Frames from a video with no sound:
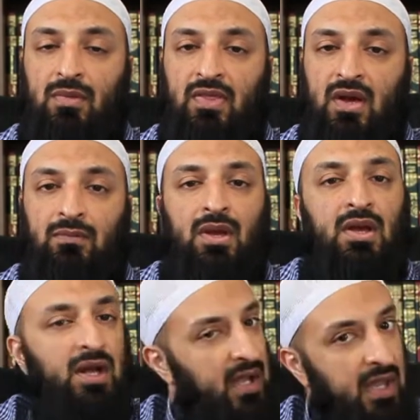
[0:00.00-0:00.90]
madhab.
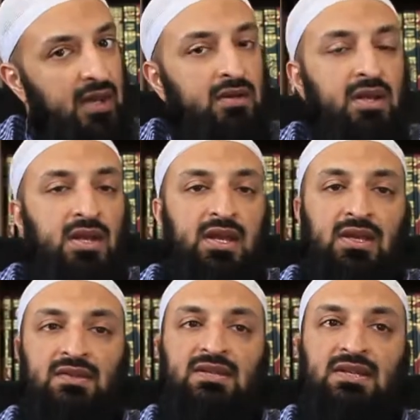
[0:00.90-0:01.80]
Again, he
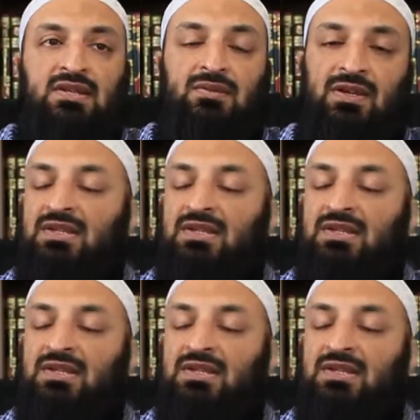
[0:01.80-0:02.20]
doesn't need to be